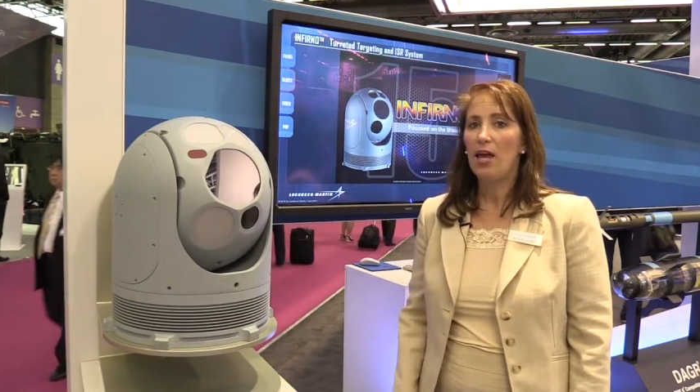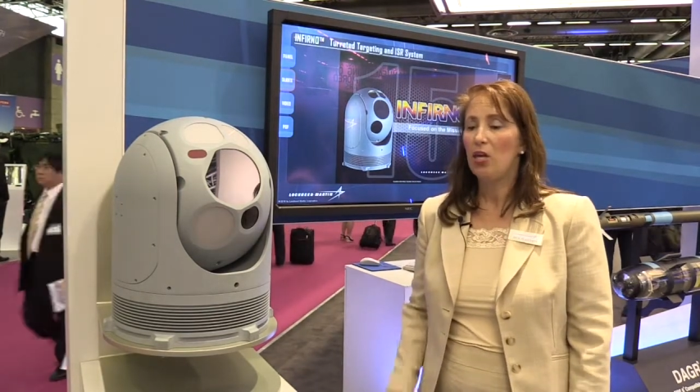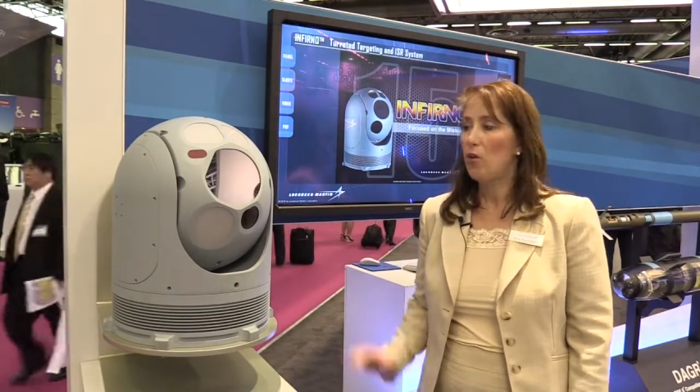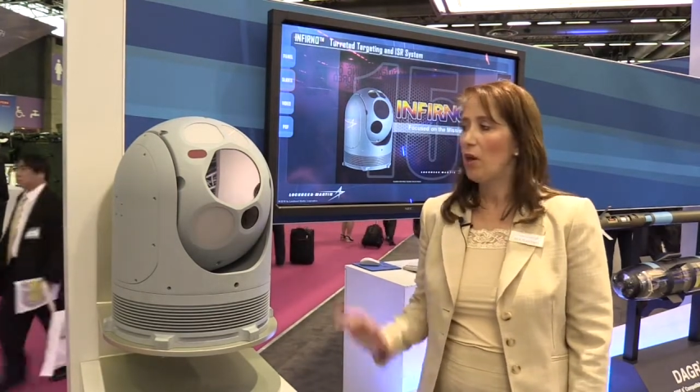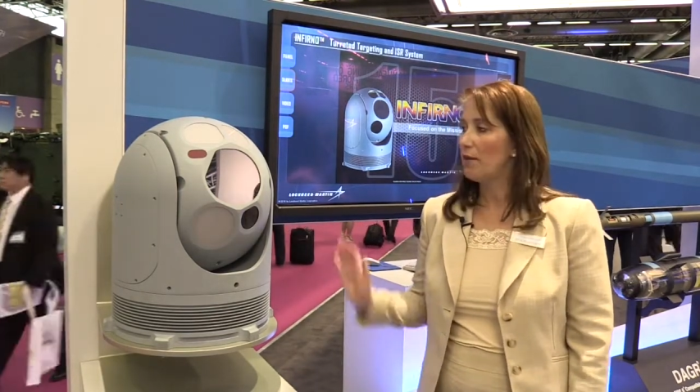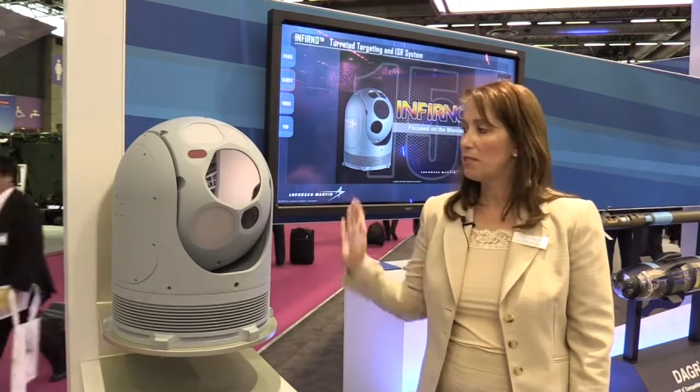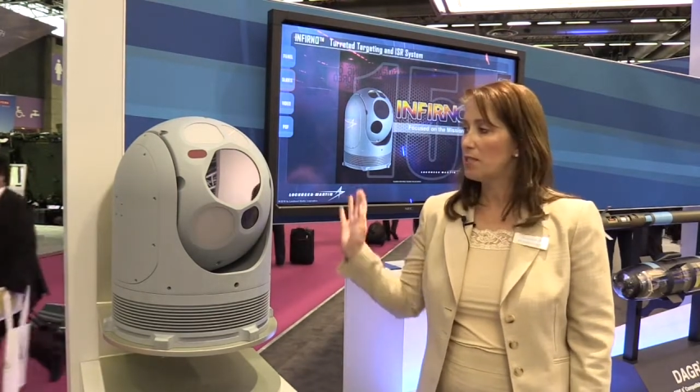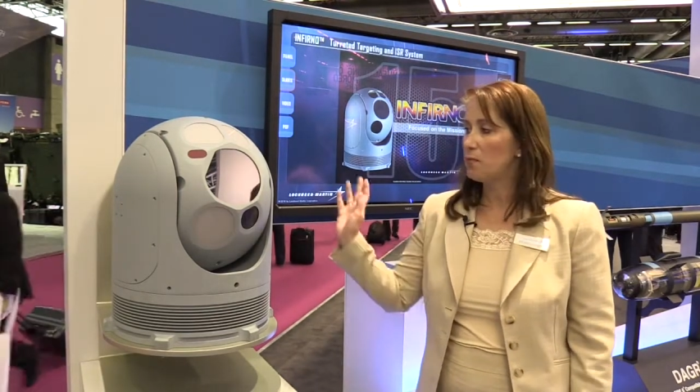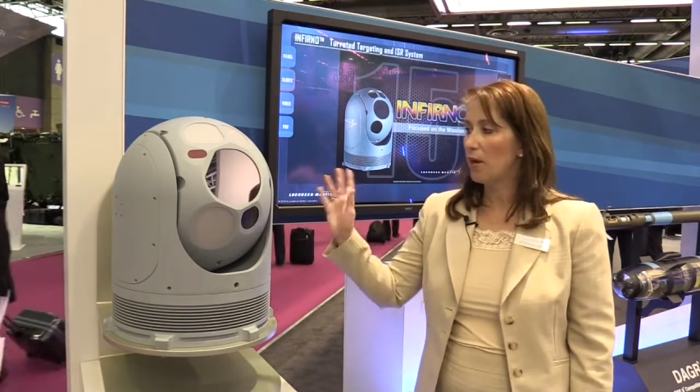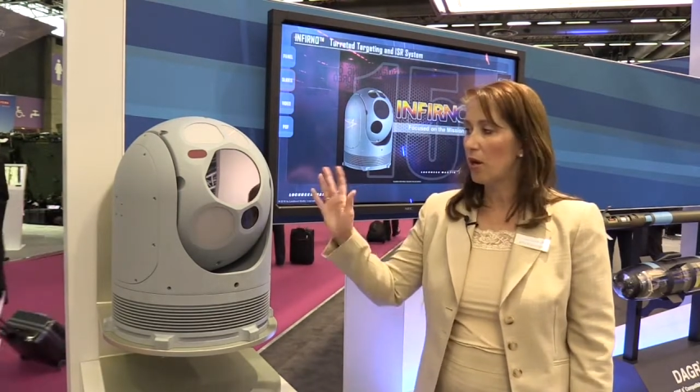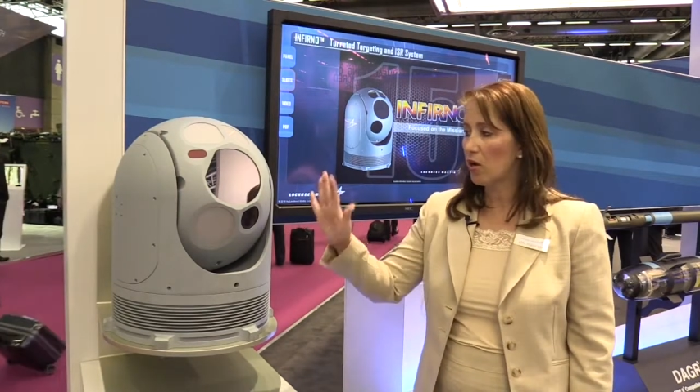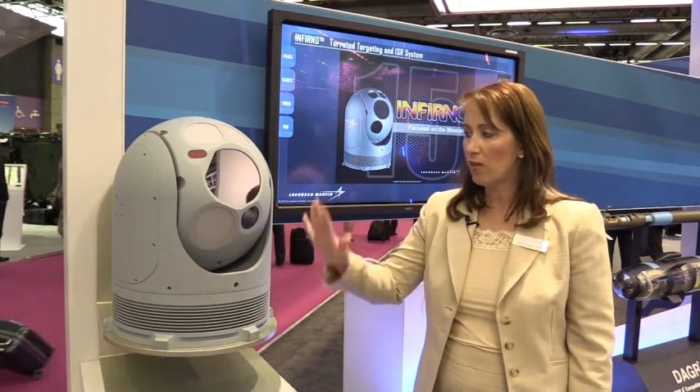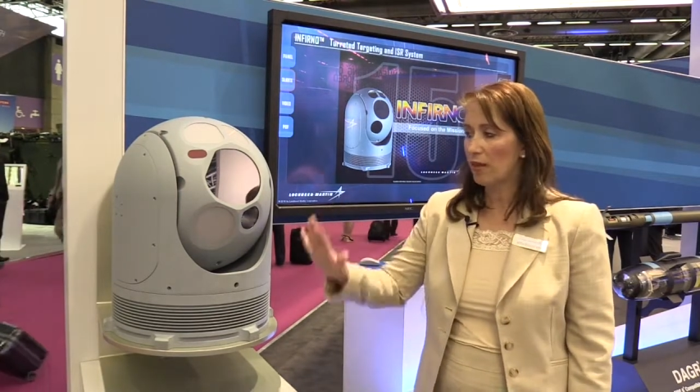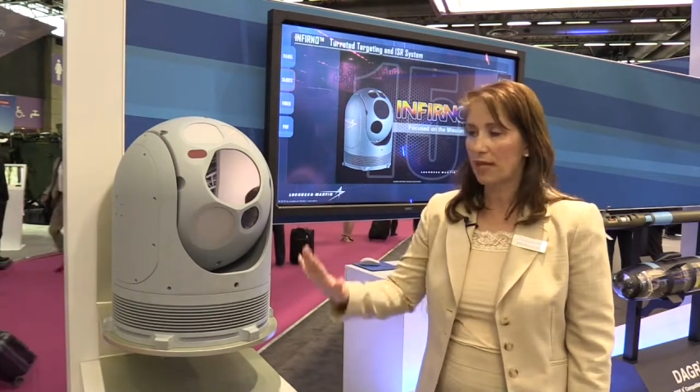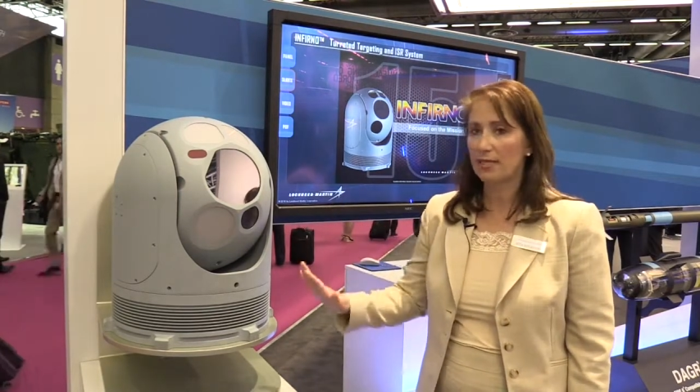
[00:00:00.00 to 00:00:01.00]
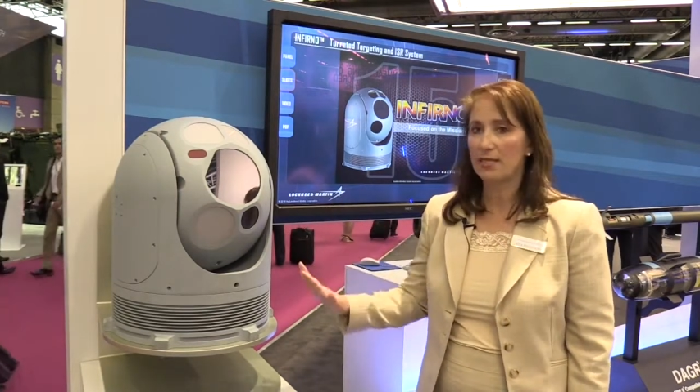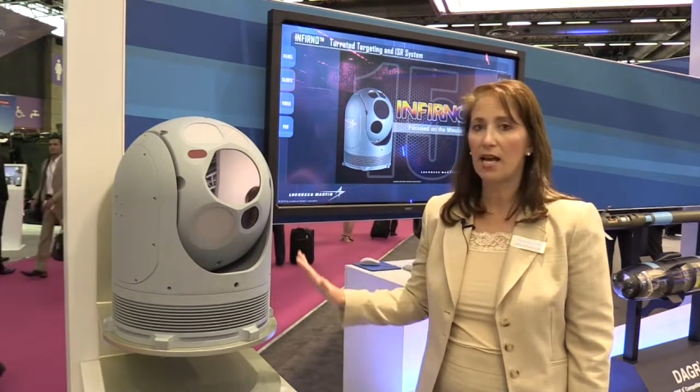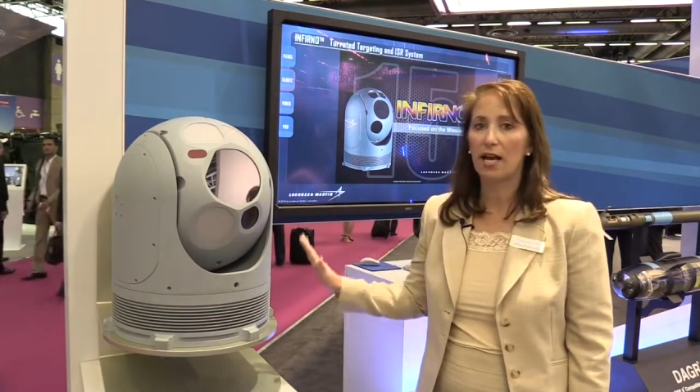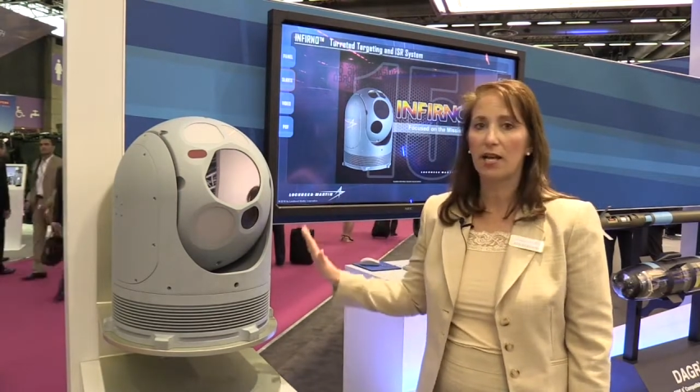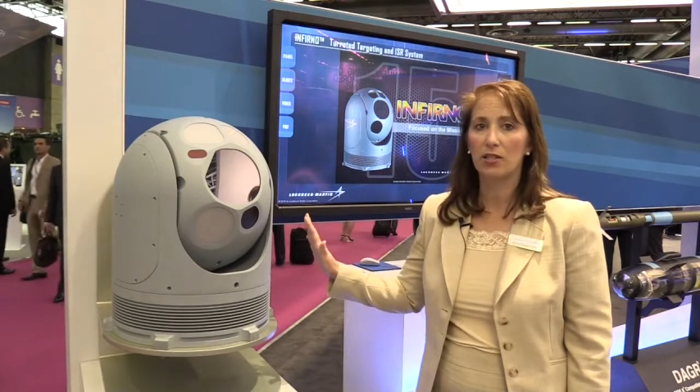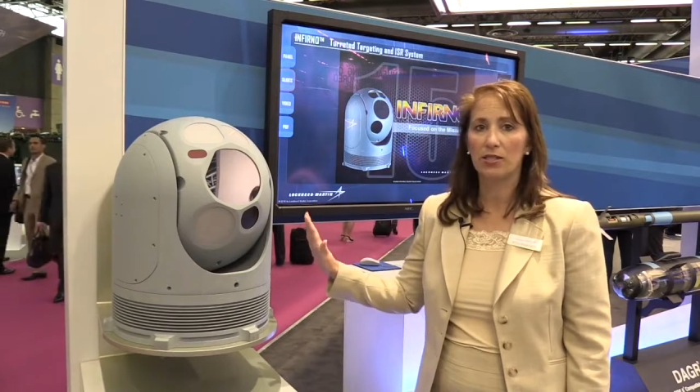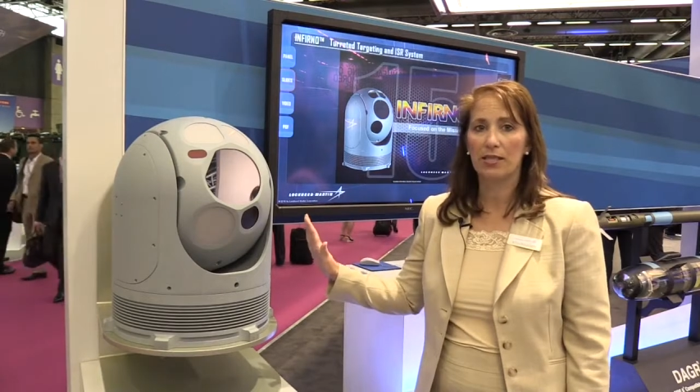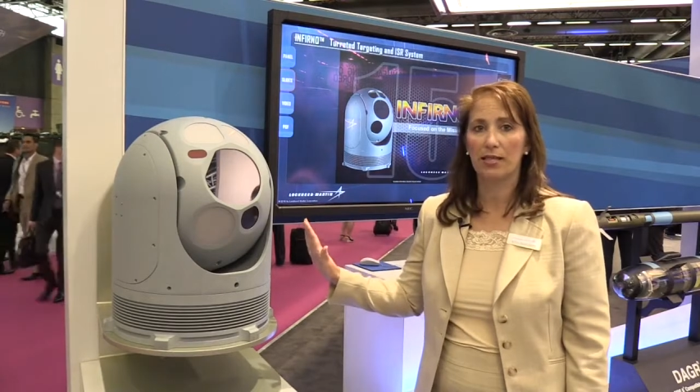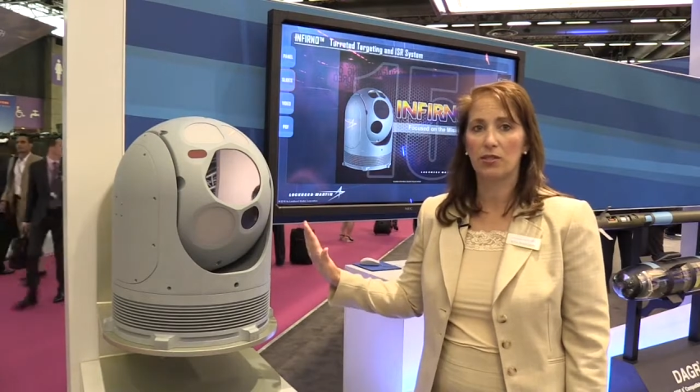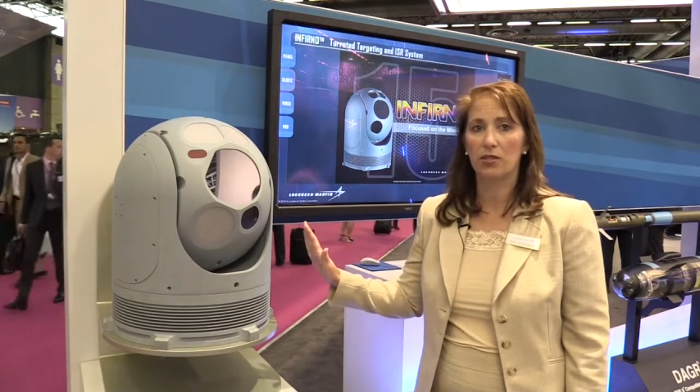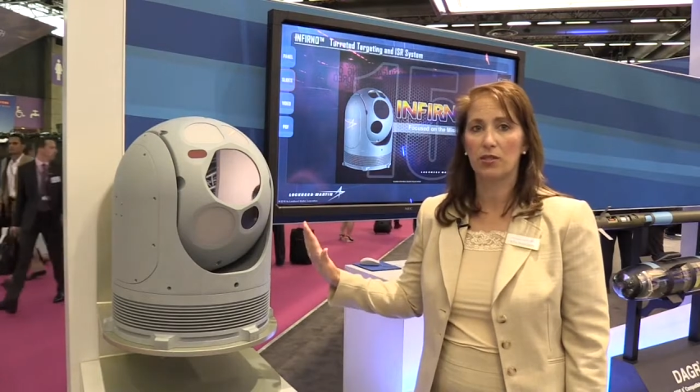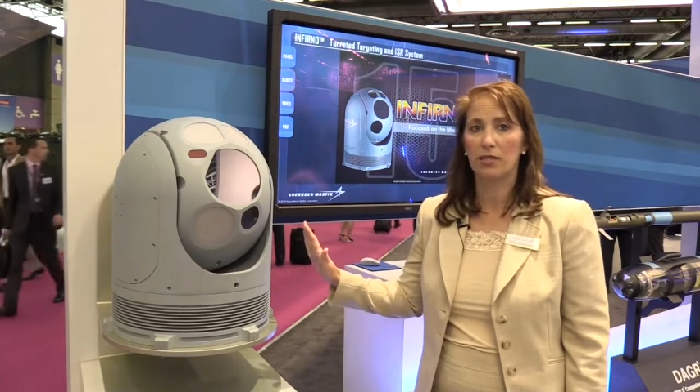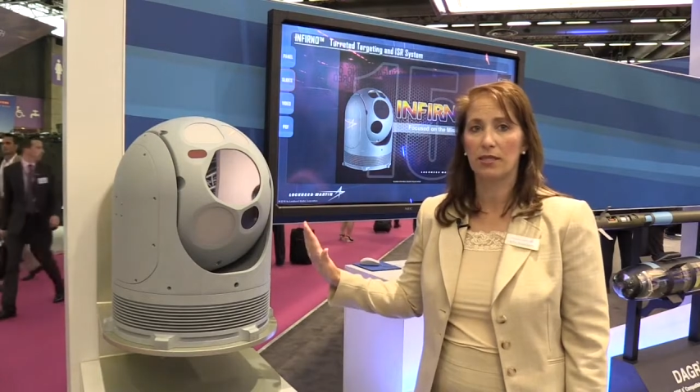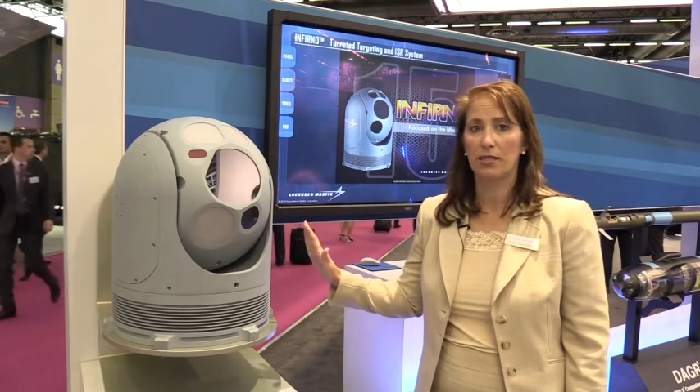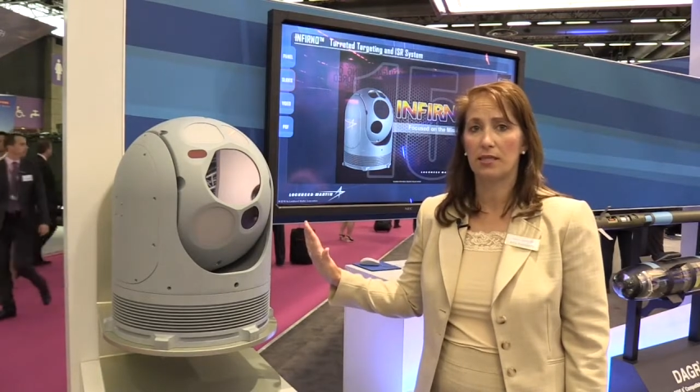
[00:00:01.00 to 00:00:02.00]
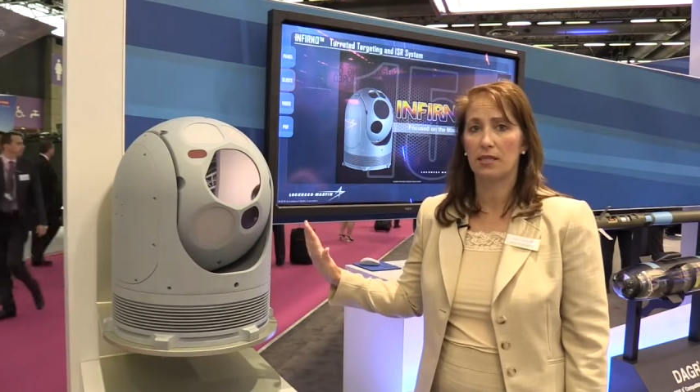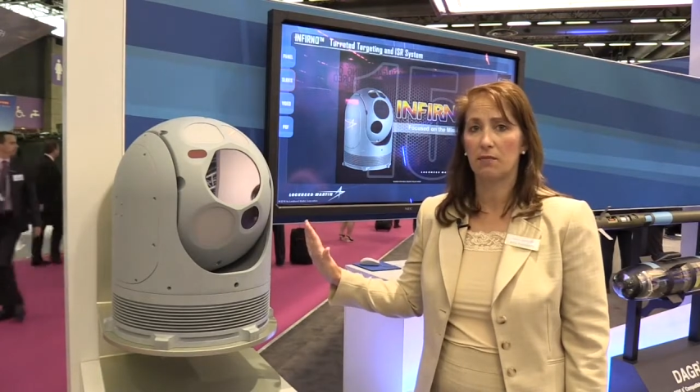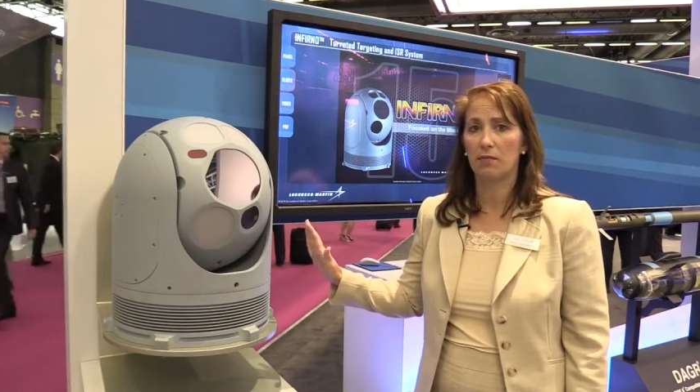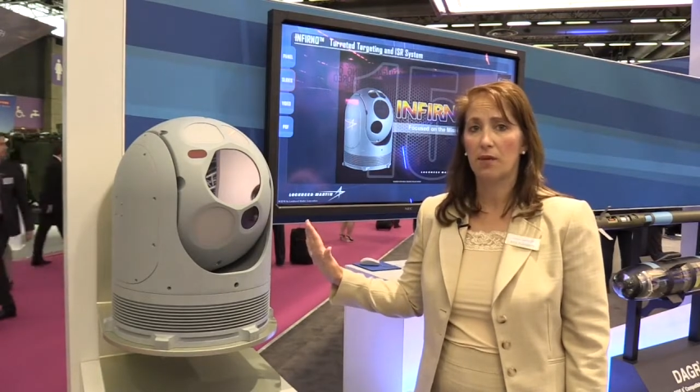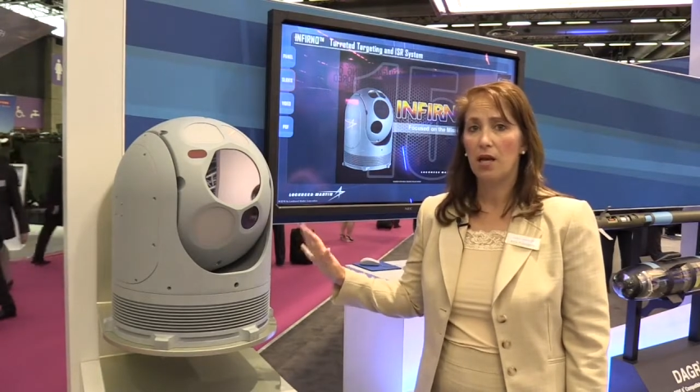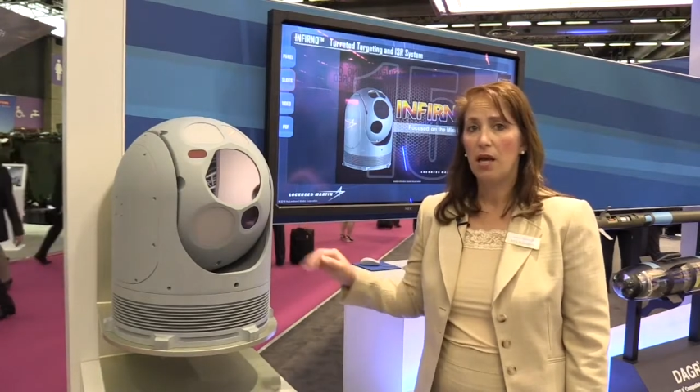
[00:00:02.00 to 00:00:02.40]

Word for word: you have to spare the entire sensor system.